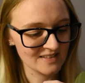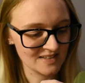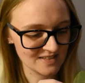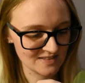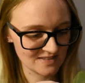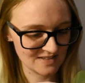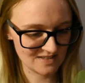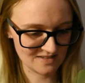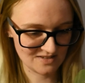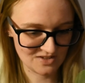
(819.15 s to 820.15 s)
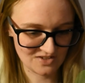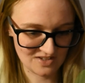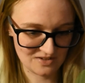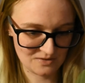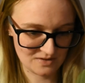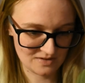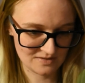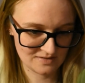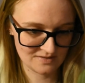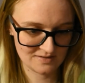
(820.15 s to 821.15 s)
This is just
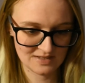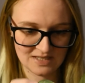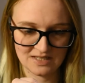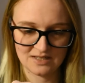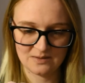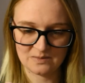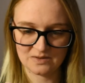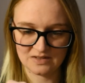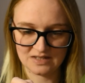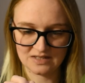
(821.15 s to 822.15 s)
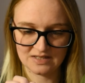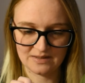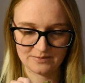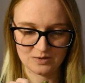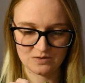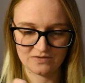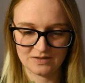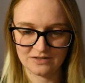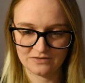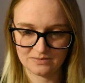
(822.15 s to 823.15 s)
another one that I snapped off
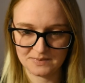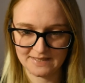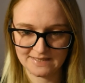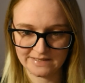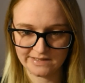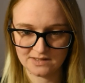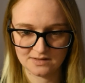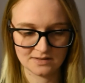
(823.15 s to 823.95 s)
a different plant